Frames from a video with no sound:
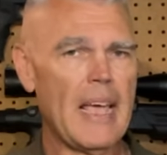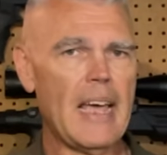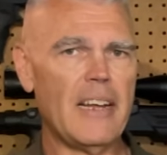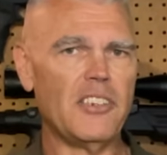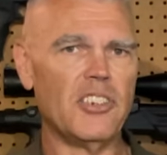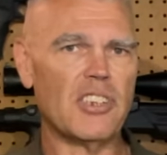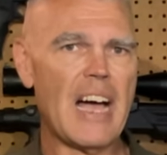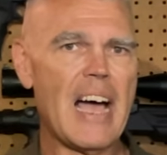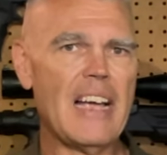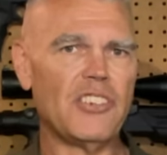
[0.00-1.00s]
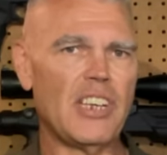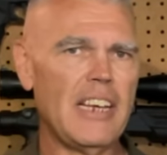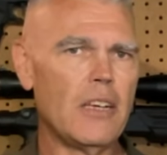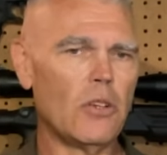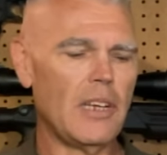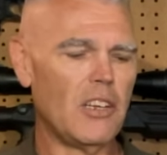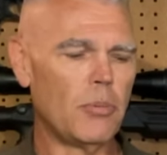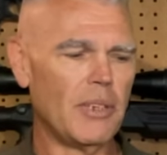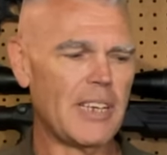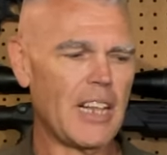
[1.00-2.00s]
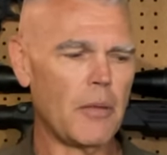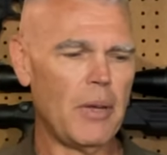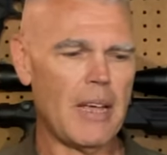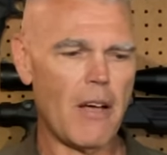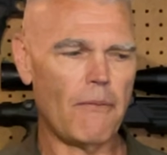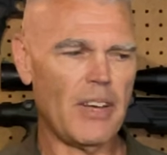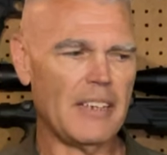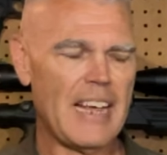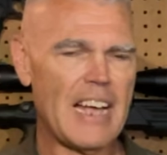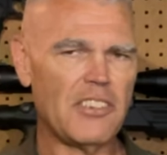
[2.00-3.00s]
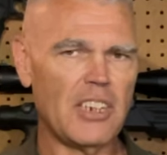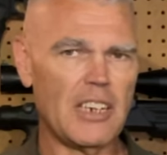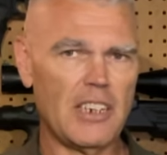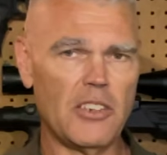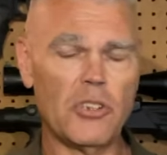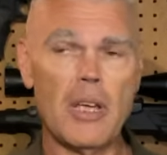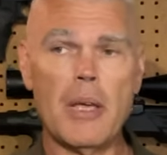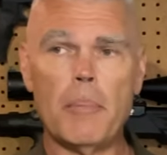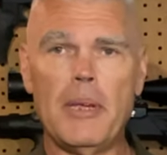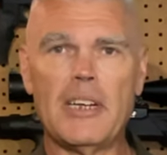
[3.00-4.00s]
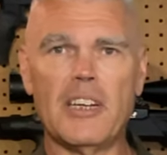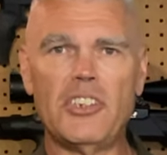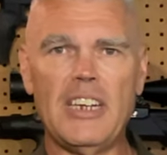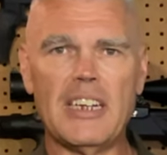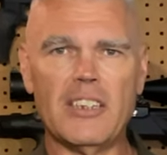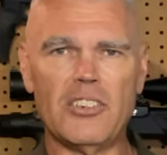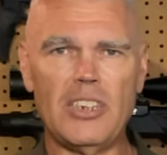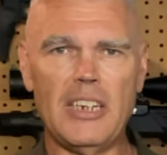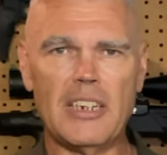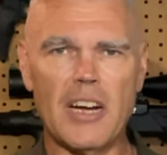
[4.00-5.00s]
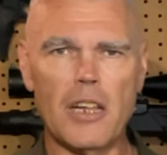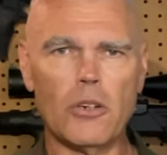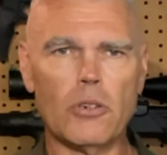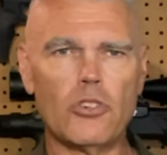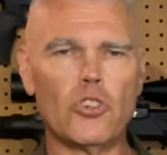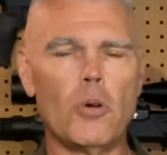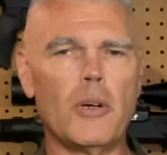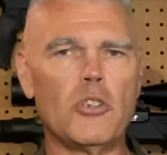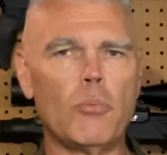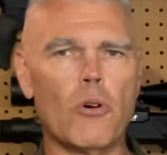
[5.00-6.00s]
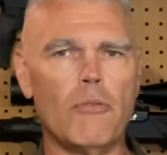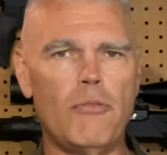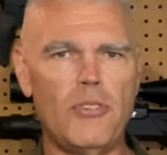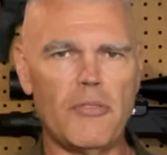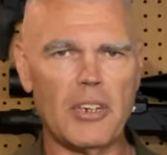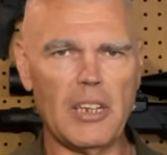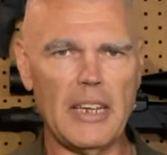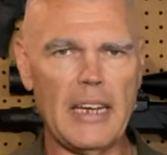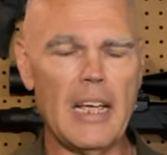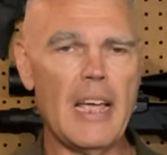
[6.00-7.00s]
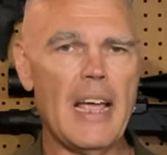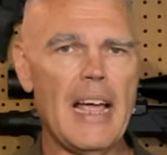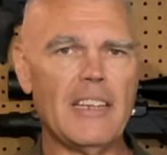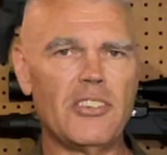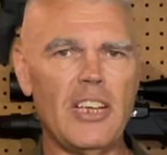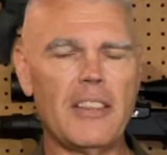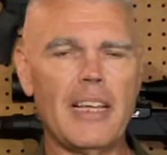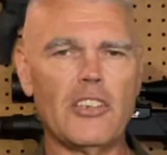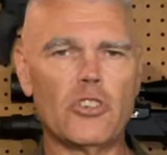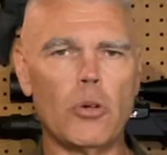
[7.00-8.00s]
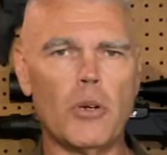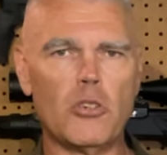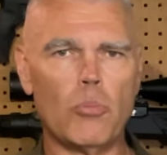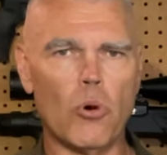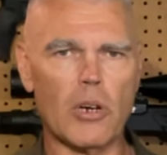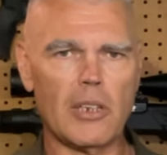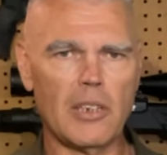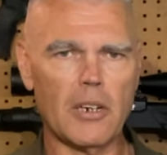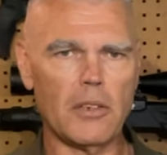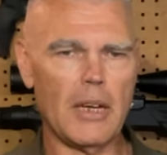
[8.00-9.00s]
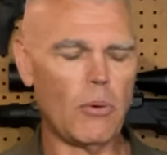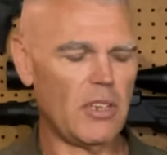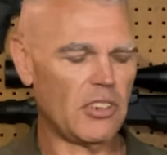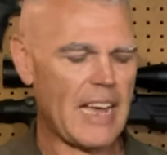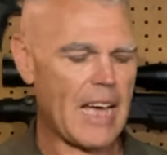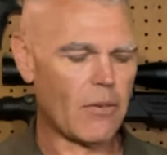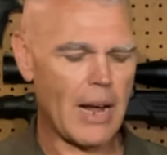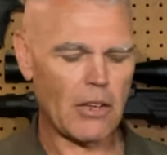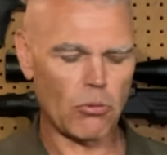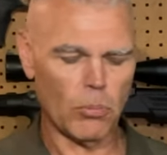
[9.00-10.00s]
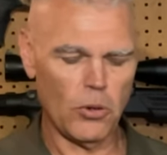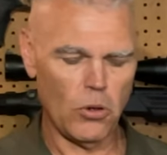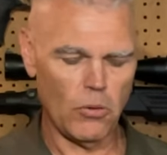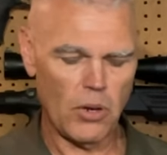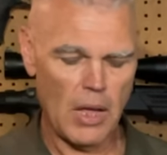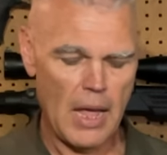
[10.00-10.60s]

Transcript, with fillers: And as his eyes heal, he has been telling me how fantastic it is because he can see colors so much more vividly and see things so much more clearly with his cataracts removed.